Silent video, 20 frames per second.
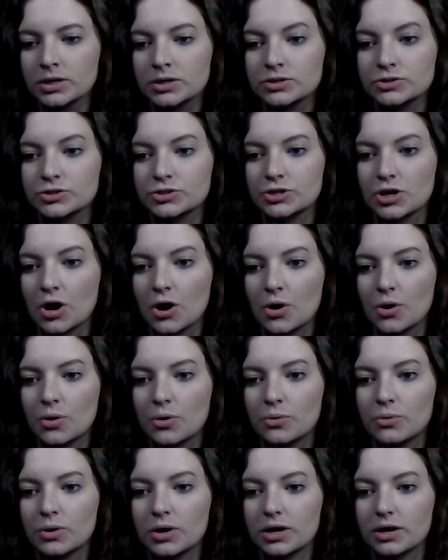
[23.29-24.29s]

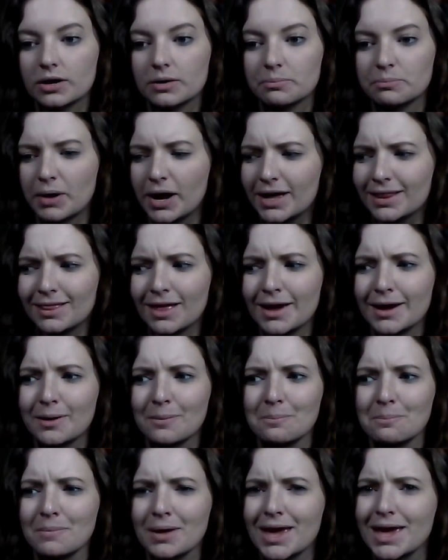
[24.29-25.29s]
So by like
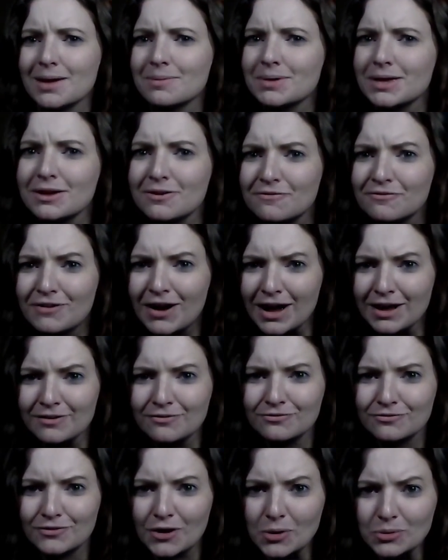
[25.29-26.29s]
maybe
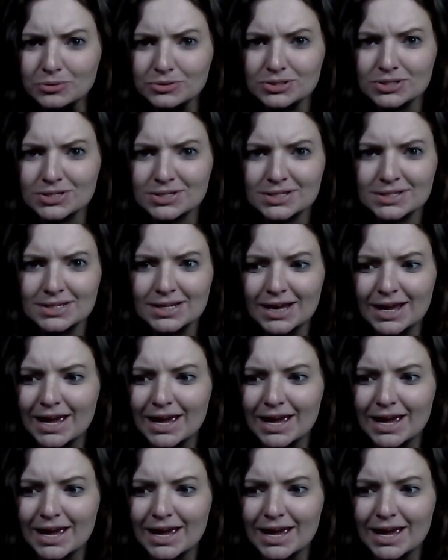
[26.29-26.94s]
5 votes.